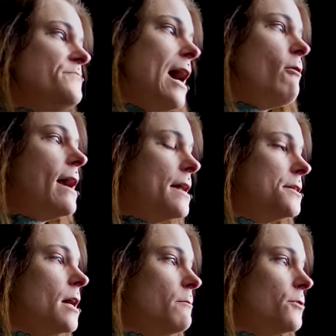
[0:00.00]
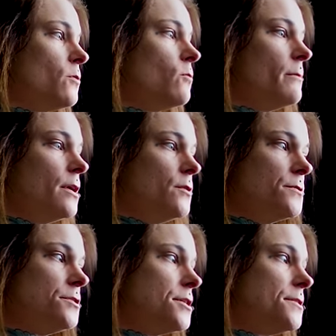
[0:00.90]
how I ended up with a woman who
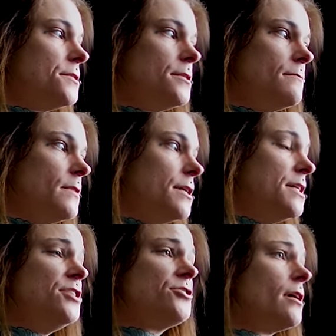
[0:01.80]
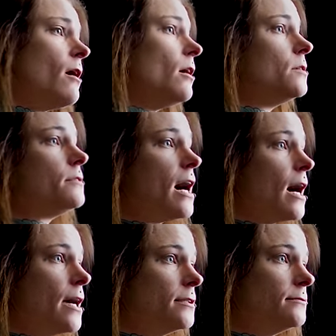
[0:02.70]
was just a teacher at Hollywood
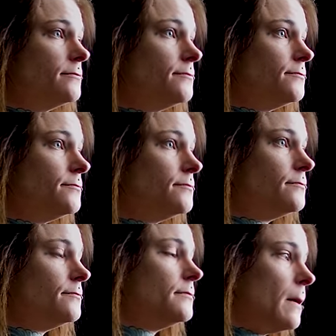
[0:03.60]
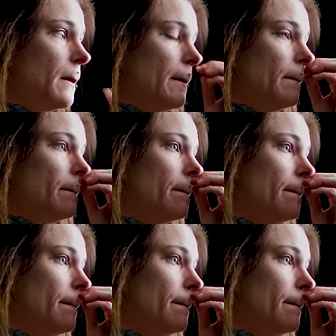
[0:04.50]
High, grew